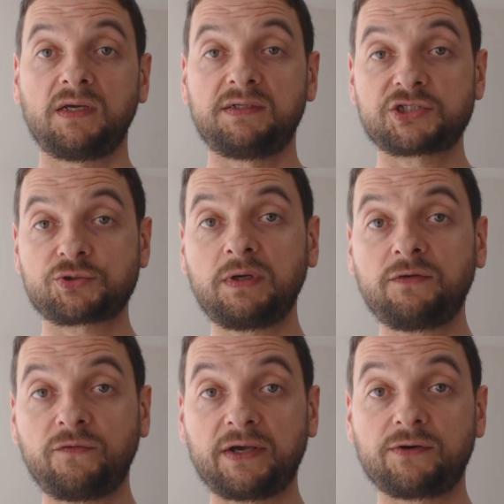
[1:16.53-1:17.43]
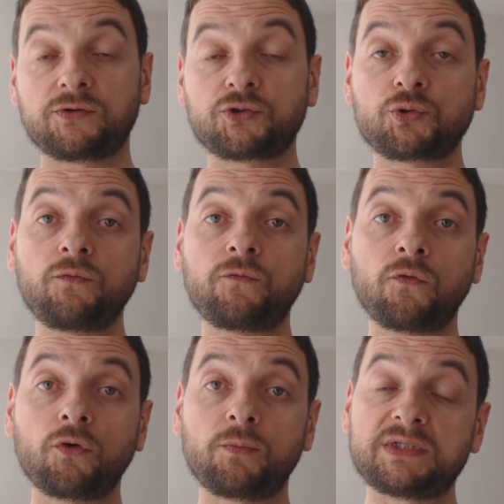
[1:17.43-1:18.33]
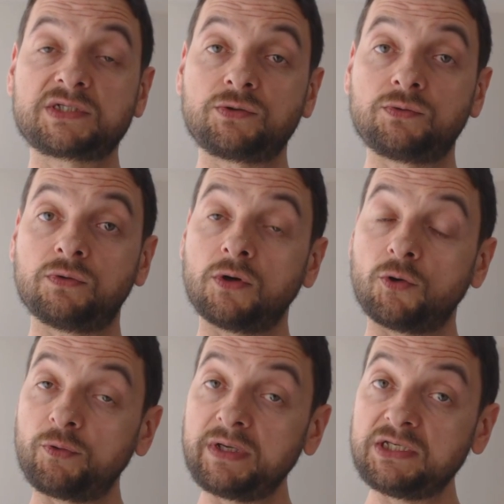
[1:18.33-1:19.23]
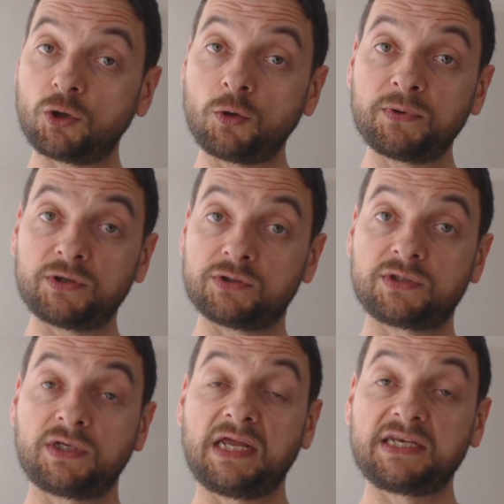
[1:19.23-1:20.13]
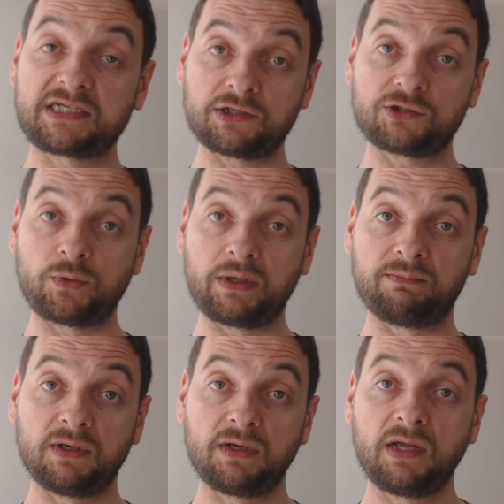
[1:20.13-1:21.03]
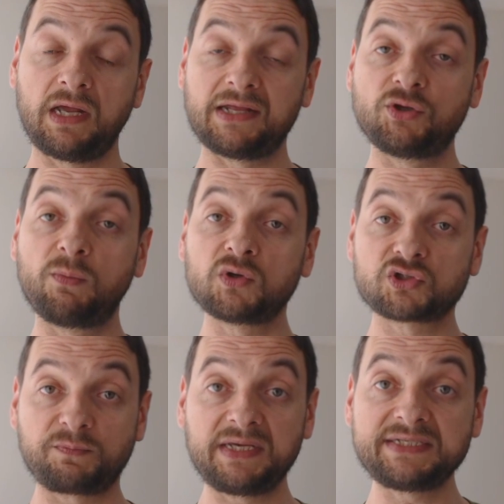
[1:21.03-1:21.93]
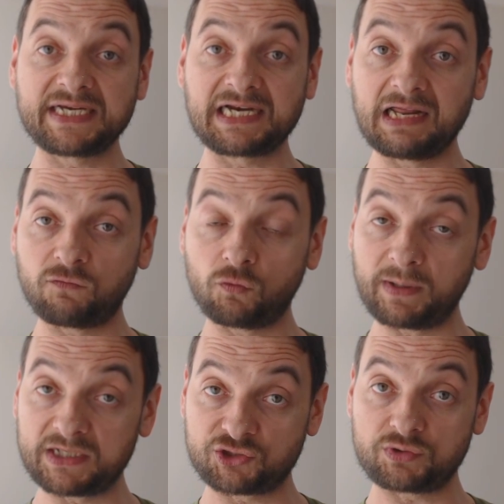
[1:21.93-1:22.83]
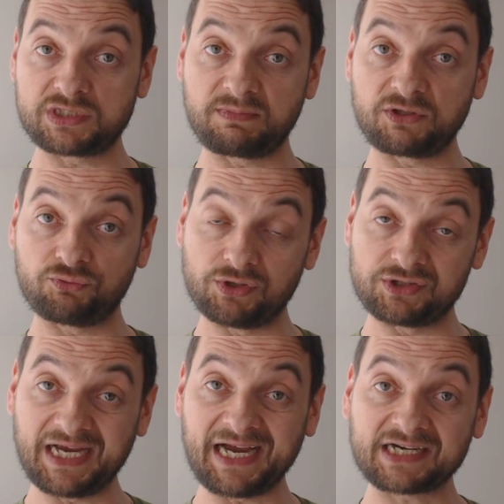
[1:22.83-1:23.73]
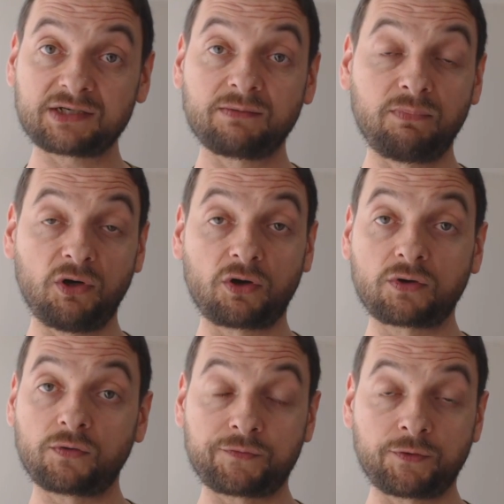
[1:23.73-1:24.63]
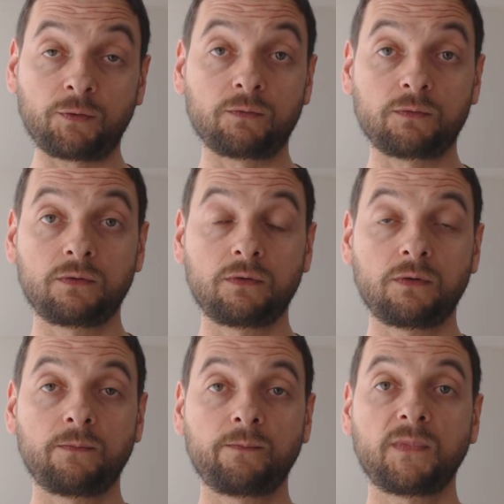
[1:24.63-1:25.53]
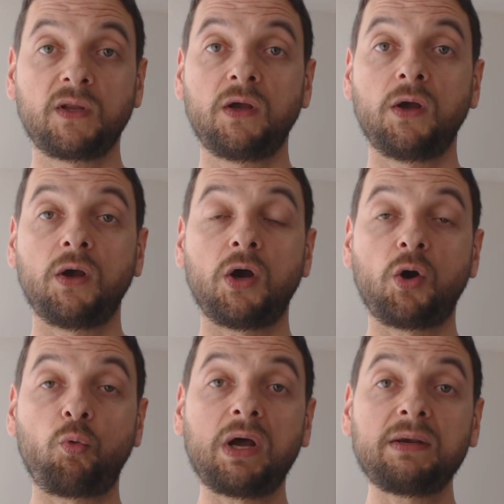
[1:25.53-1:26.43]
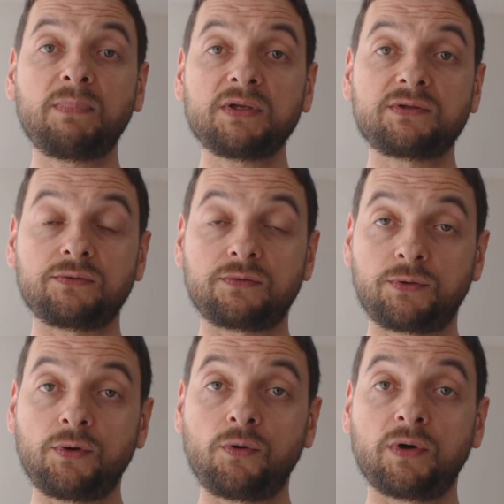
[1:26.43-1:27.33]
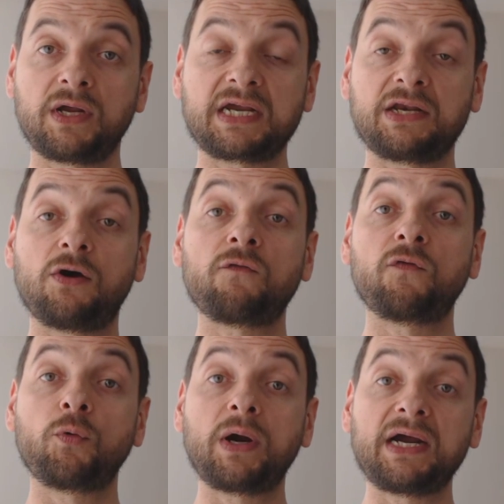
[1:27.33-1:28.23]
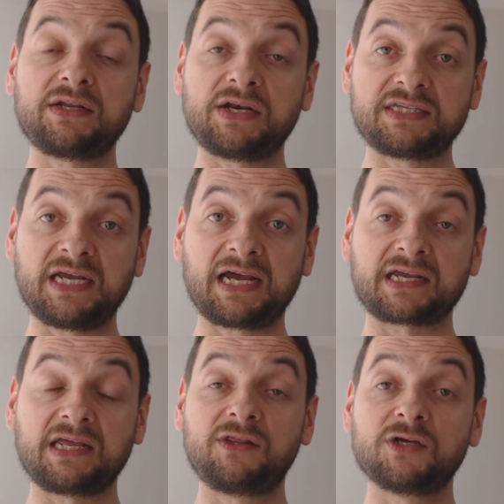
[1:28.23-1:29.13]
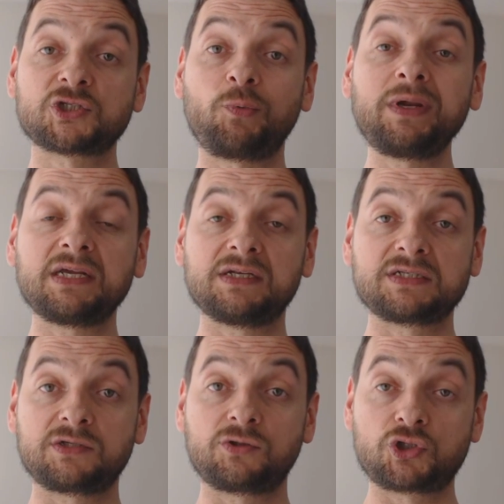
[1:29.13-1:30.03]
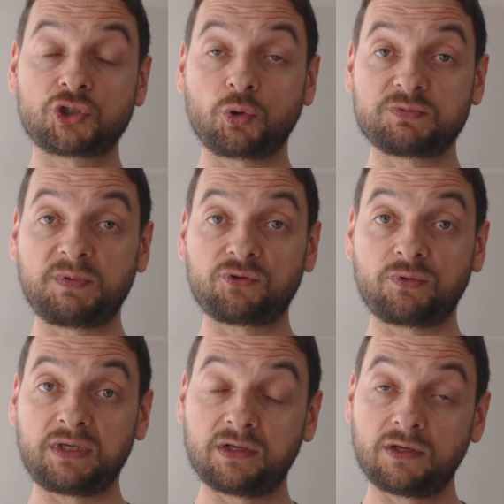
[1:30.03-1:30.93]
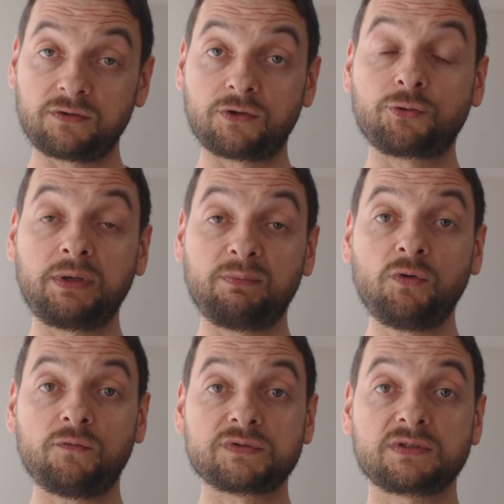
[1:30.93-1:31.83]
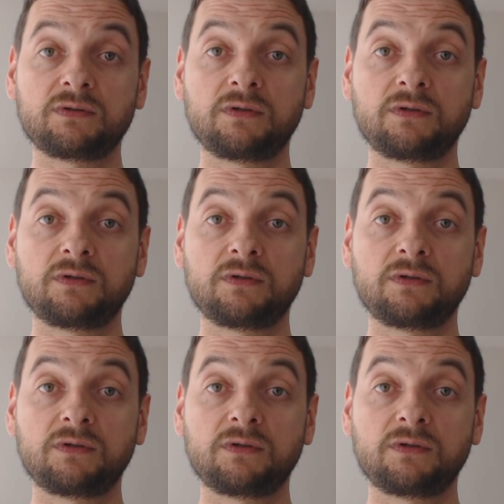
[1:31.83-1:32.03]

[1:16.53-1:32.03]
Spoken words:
In Street Fighter, true form is to read the opponent and counter him at the most basic level by choosing between attack, block, or throw. A one-button throw can override an attack and thus weakens the choice between the three moves.